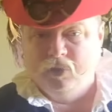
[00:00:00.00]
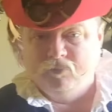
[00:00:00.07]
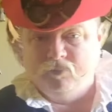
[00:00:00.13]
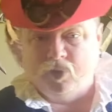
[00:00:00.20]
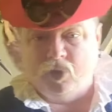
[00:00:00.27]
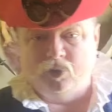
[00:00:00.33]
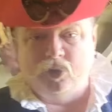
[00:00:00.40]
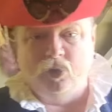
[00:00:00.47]

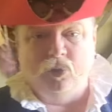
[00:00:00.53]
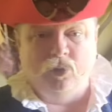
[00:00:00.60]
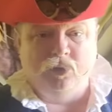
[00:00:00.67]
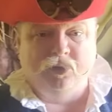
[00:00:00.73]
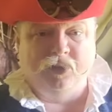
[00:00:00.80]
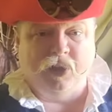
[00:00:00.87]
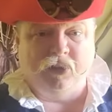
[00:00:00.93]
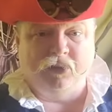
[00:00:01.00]
for
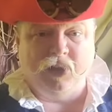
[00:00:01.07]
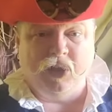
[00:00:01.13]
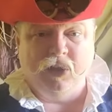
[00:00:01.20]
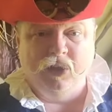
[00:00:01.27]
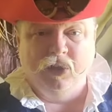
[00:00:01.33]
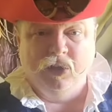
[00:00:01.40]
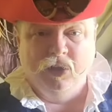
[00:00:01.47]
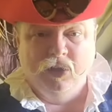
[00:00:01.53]
260,
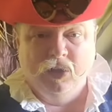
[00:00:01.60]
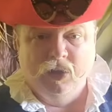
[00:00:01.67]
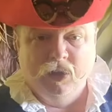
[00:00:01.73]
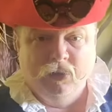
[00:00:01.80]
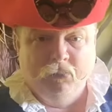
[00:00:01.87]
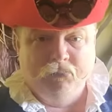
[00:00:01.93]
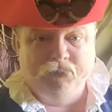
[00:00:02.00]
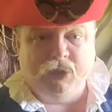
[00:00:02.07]

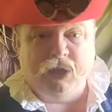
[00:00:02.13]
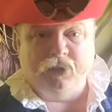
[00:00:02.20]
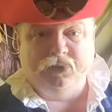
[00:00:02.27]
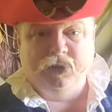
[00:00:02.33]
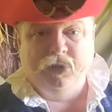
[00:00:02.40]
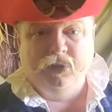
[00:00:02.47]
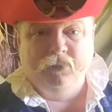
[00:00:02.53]
but